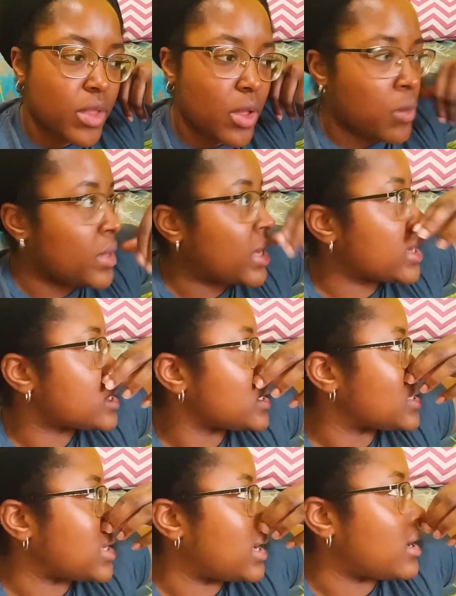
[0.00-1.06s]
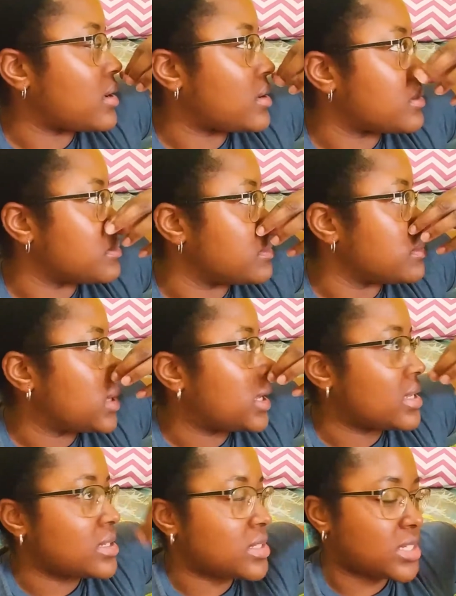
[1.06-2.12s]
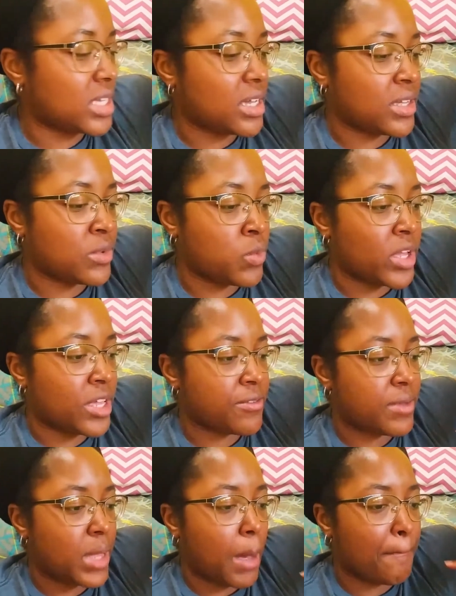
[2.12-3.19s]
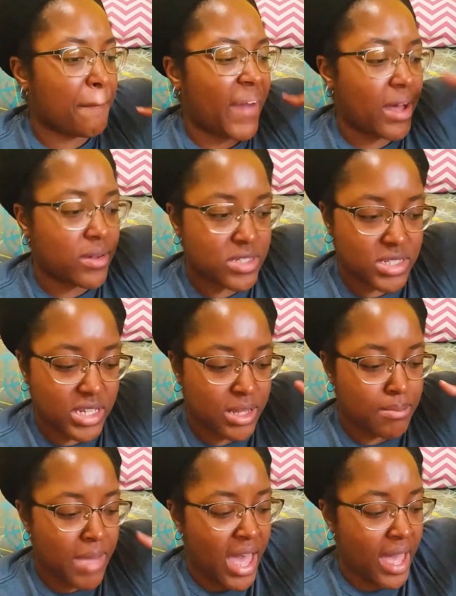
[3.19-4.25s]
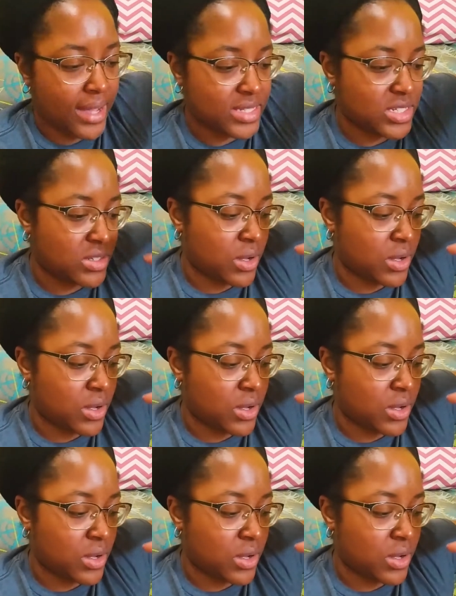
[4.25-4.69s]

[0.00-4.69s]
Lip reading: we get this scene with Kelsey and Max,